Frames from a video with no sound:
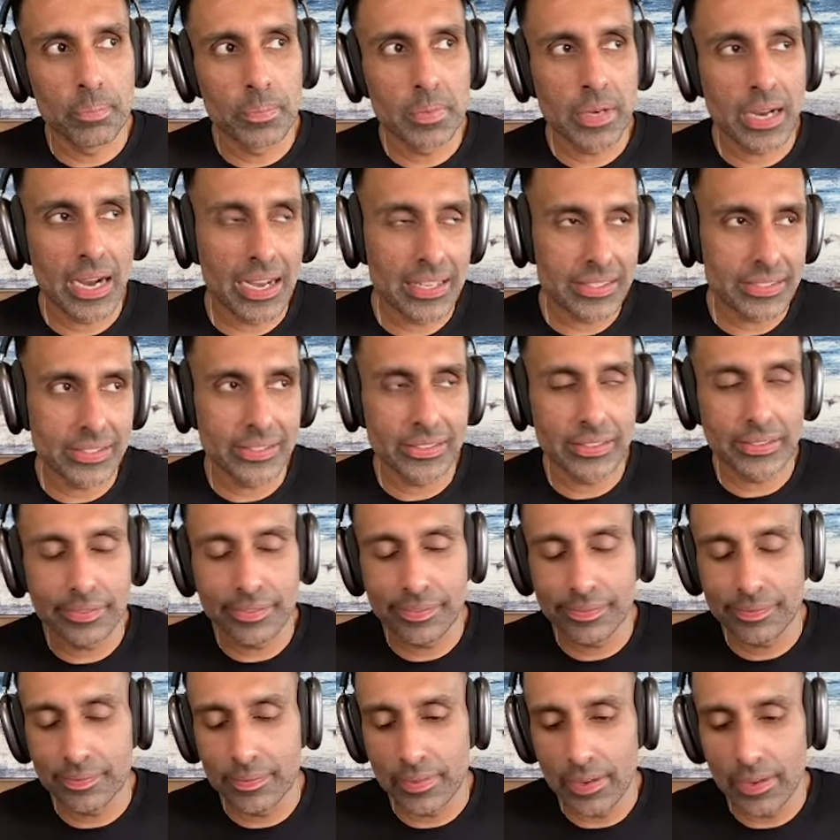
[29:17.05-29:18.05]
constantly
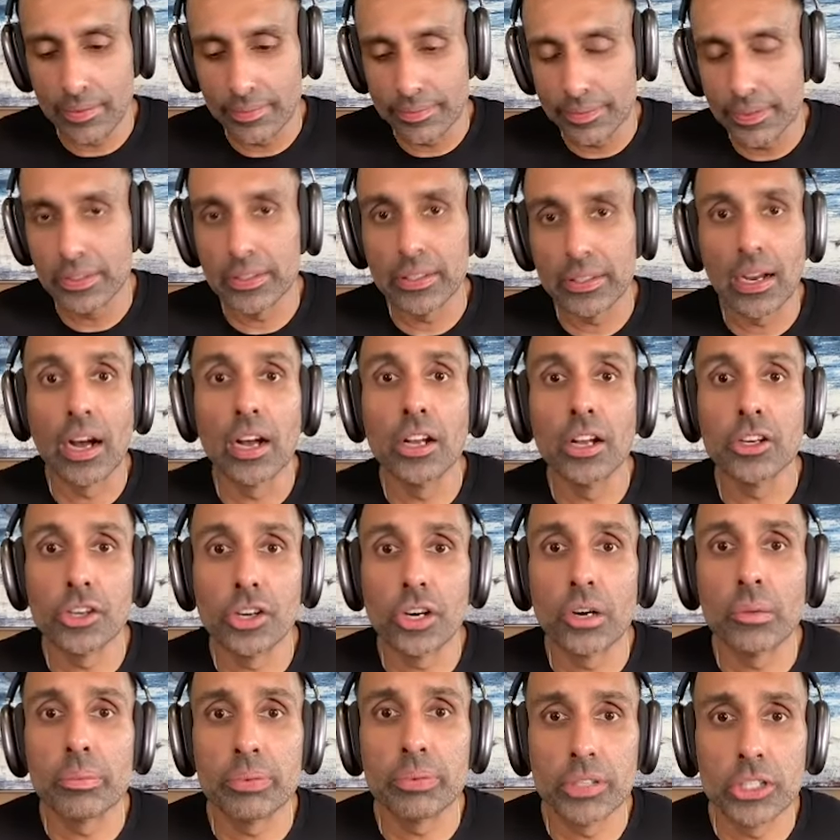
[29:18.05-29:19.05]
feeling
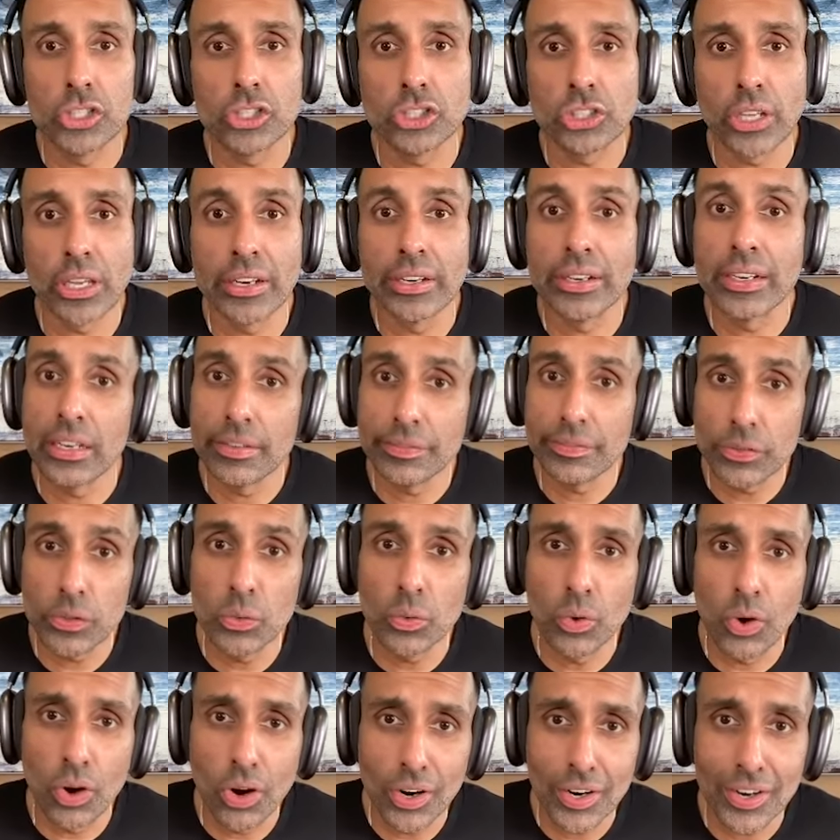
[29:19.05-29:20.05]
underappreciated and if
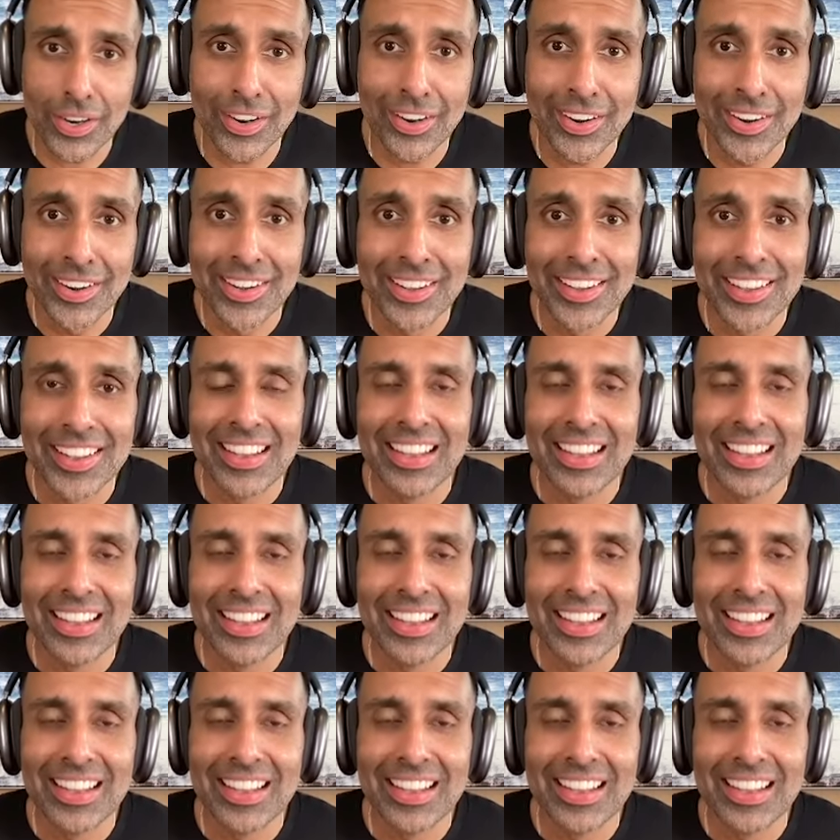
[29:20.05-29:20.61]
you are